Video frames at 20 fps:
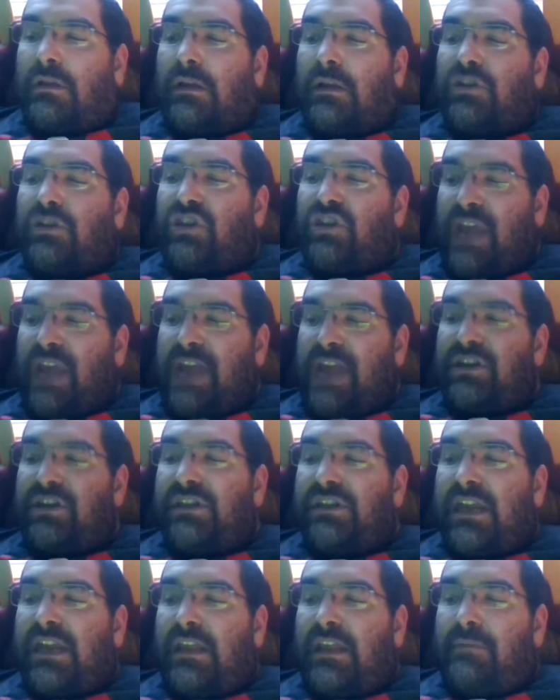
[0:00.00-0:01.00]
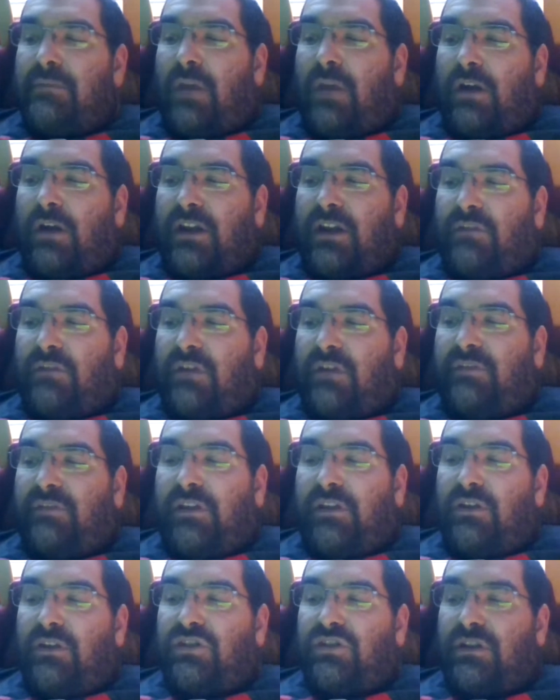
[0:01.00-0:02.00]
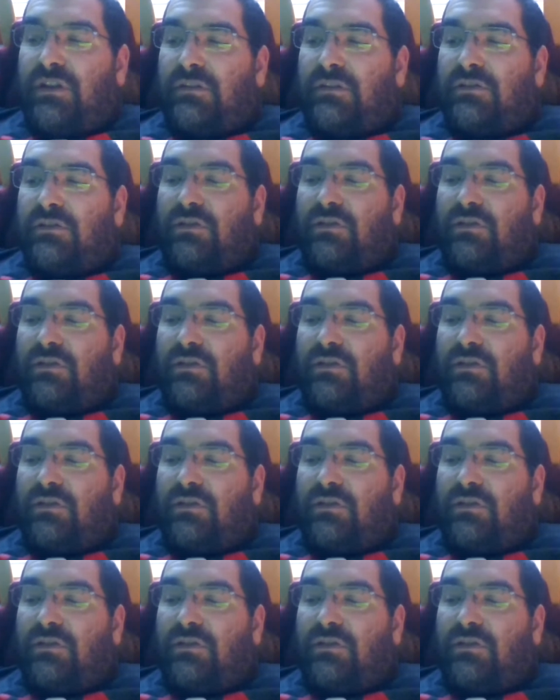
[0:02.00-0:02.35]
Changes in the market revolution,